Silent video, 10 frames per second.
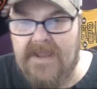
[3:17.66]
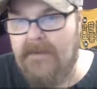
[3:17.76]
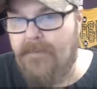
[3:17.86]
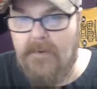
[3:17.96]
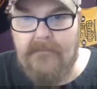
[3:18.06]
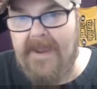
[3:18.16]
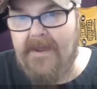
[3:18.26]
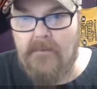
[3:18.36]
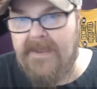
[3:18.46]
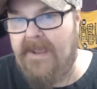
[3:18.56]
Can't put
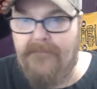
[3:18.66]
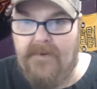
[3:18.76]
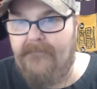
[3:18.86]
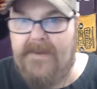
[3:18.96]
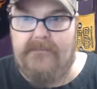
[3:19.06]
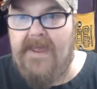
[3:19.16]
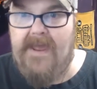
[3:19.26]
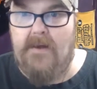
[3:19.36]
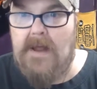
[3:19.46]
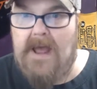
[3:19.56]
male, can't put
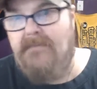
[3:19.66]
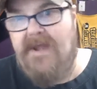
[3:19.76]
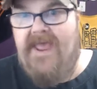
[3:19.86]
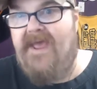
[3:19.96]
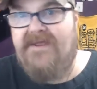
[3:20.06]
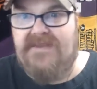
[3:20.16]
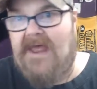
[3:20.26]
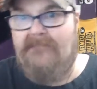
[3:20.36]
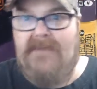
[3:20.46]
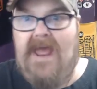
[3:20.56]
female. I'm an X,
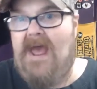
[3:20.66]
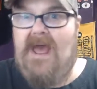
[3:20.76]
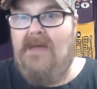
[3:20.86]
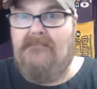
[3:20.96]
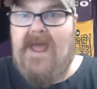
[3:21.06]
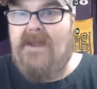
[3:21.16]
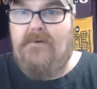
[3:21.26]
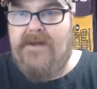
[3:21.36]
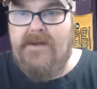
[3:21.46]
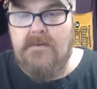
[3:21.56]
I'm
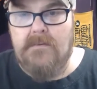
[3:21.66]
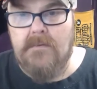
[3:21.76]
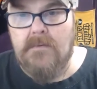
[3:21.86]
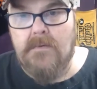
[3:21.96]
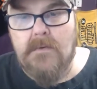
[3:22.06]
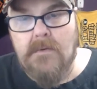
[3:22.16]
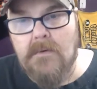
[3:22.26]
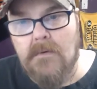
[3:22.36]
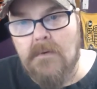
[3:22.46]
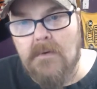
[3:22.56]
non-binary.
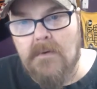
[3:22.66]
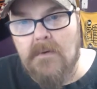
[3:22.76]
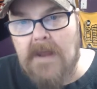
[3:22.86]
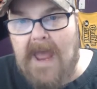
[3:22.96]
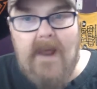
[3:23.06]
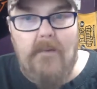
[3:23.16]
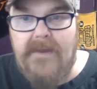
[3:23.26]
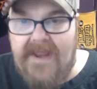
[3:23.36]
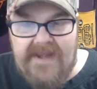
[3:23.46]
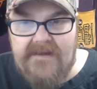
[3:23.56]
I don't
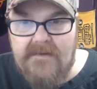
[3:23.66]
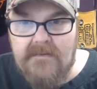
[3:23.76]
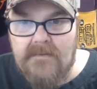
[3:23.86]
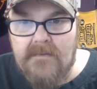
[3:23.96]
get it.